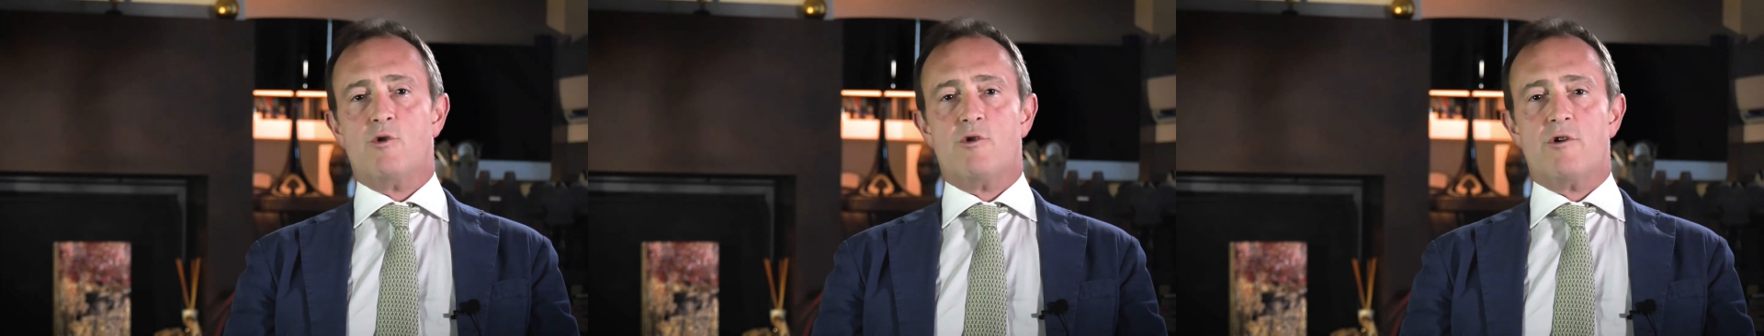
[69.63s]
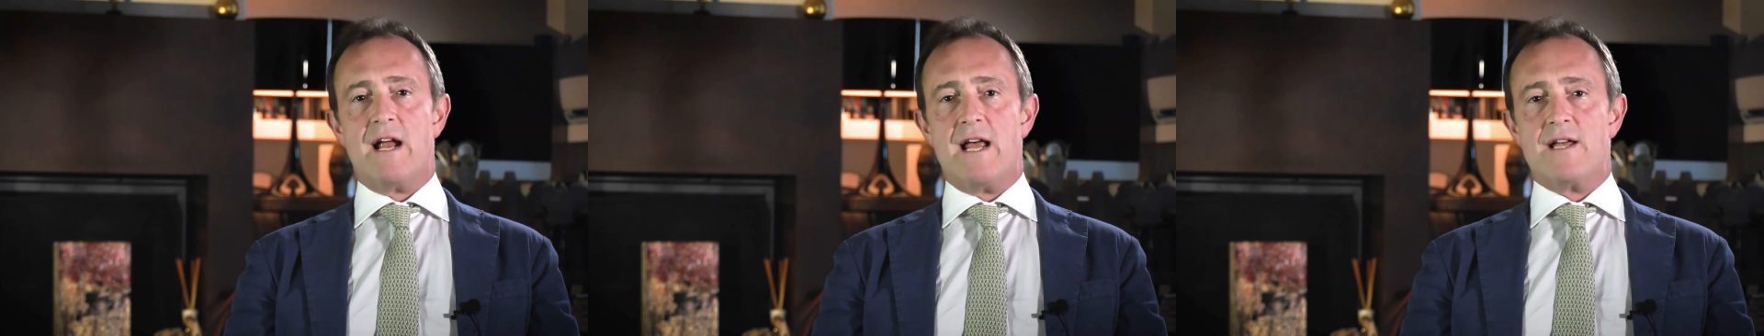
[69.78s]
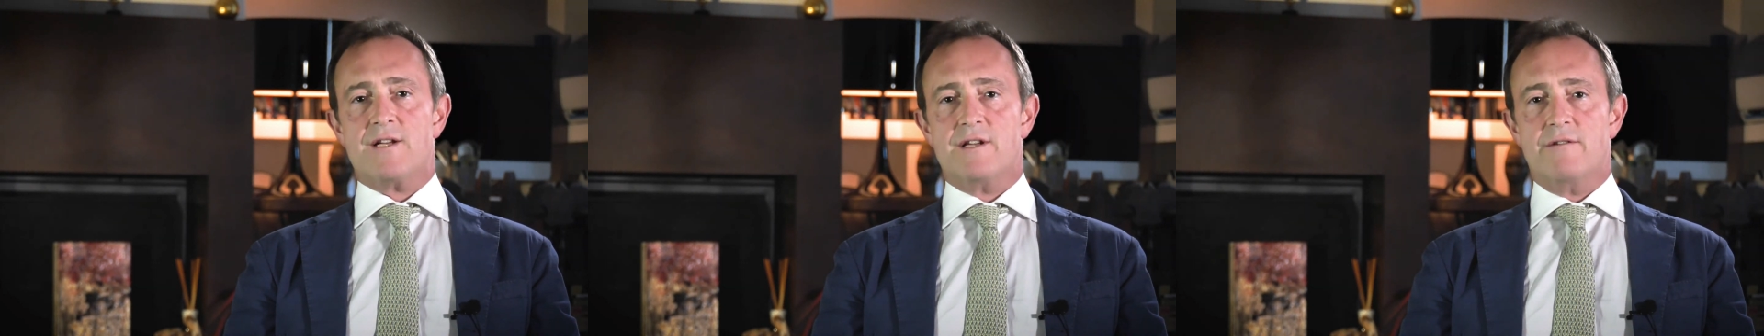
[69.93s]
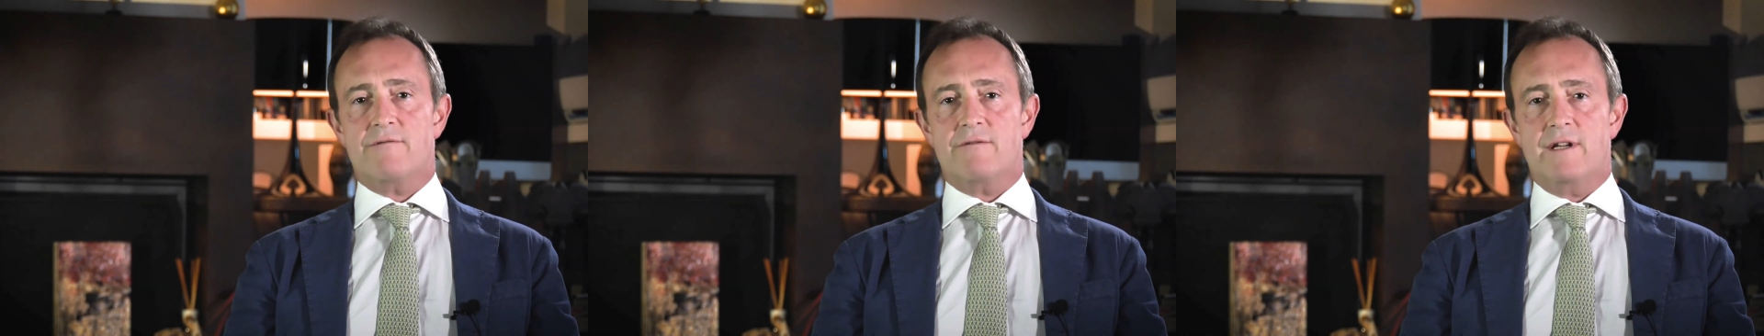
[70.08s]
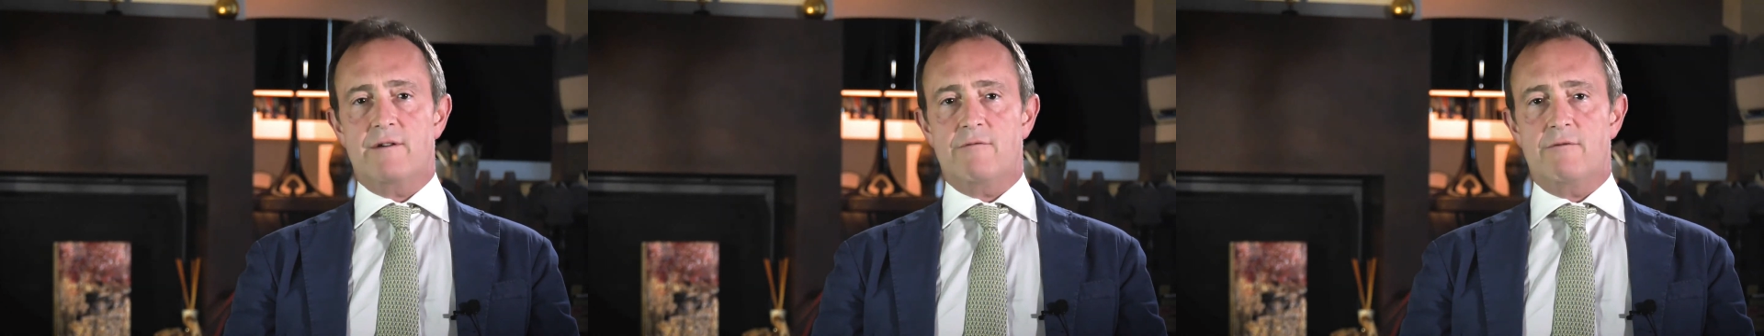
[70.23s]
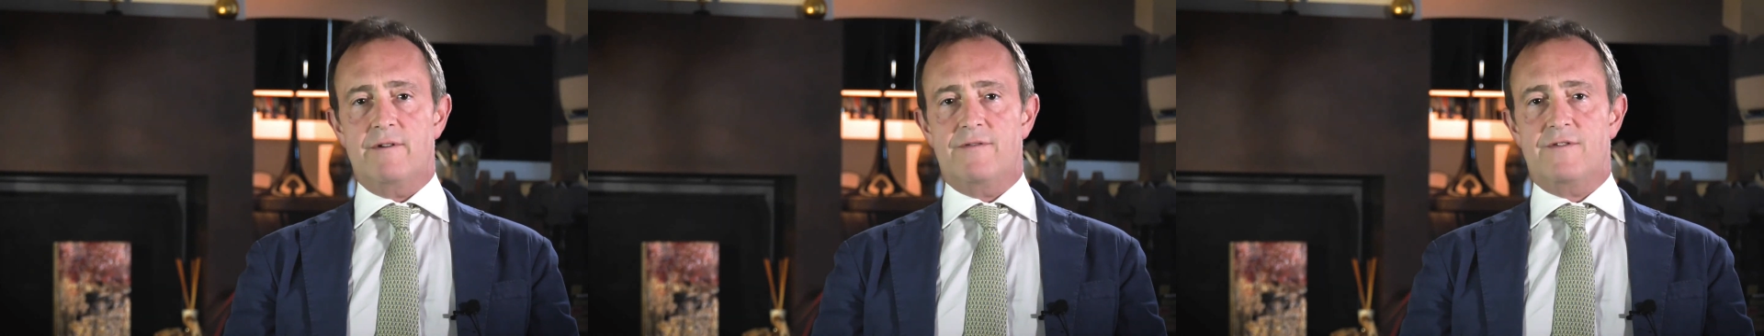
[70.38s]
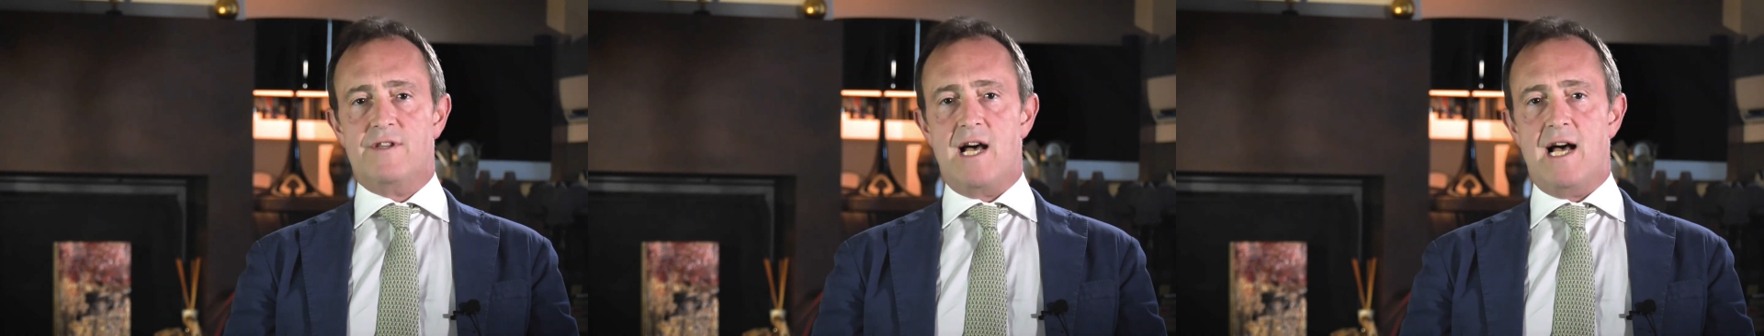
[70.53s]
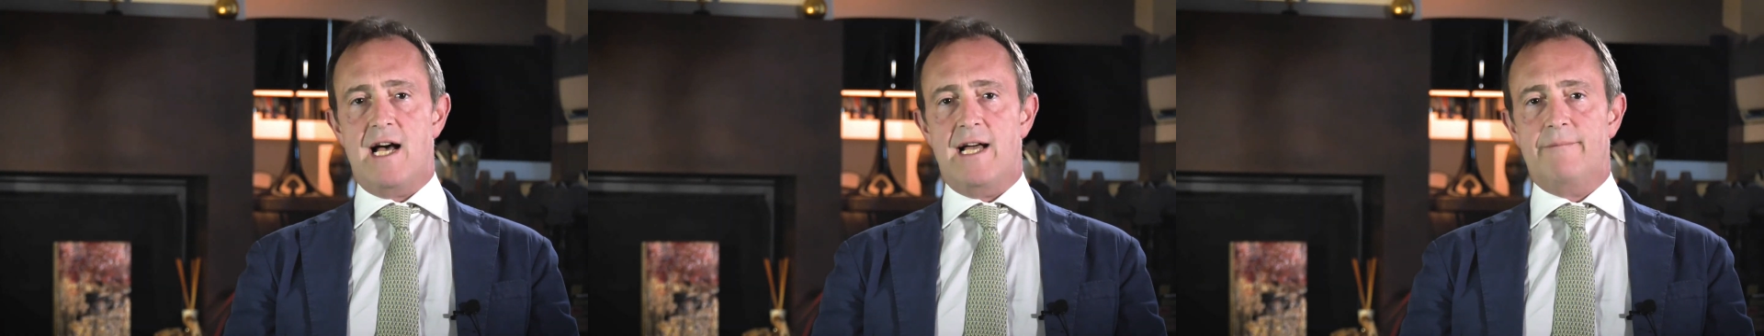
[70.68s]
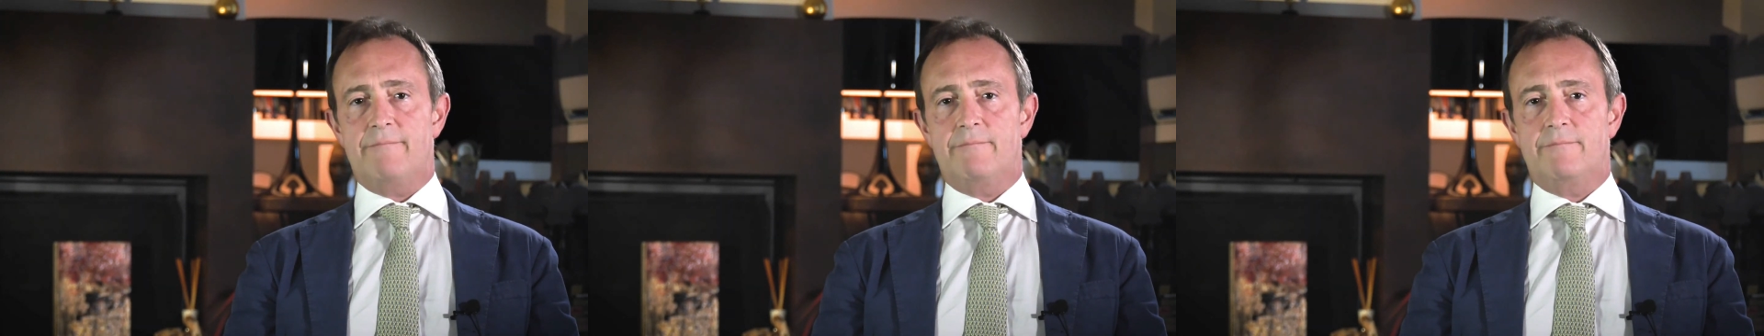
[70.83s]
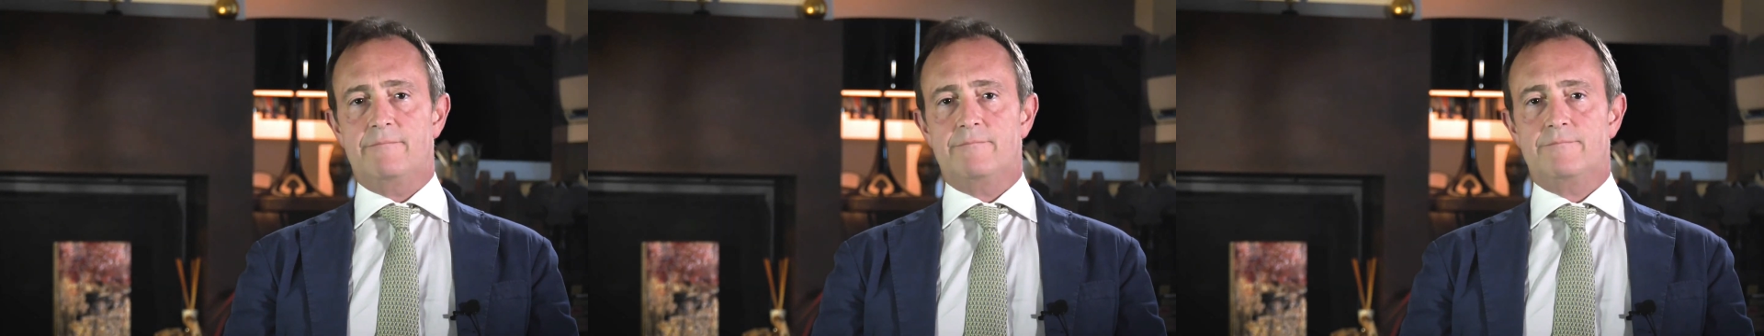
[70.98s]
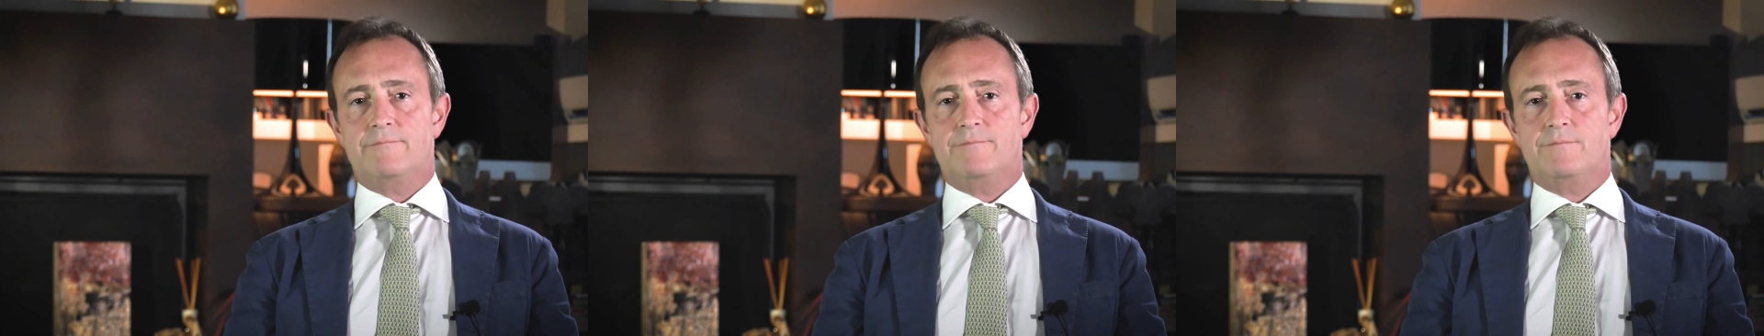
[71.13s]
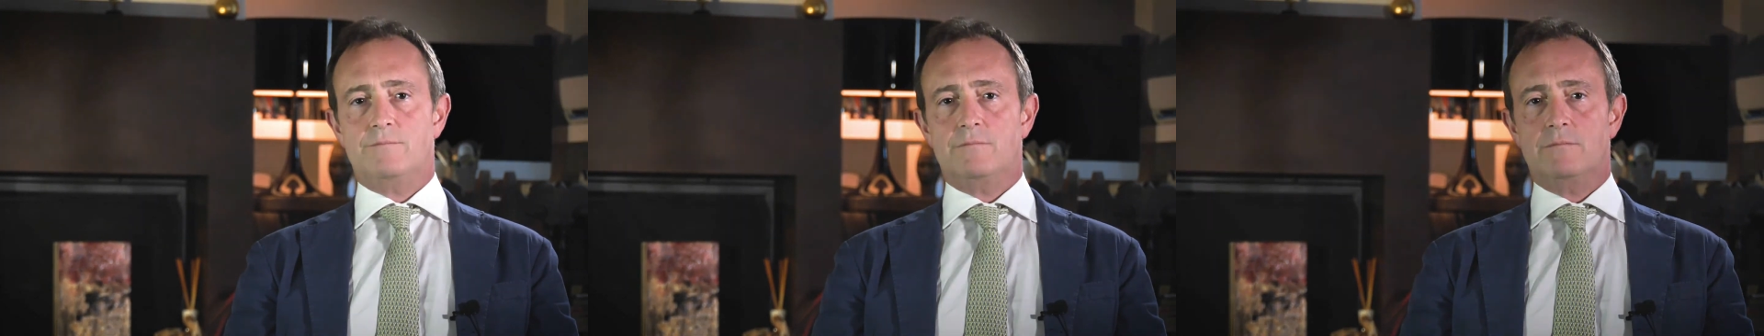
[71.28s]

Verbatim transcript: progressively with time.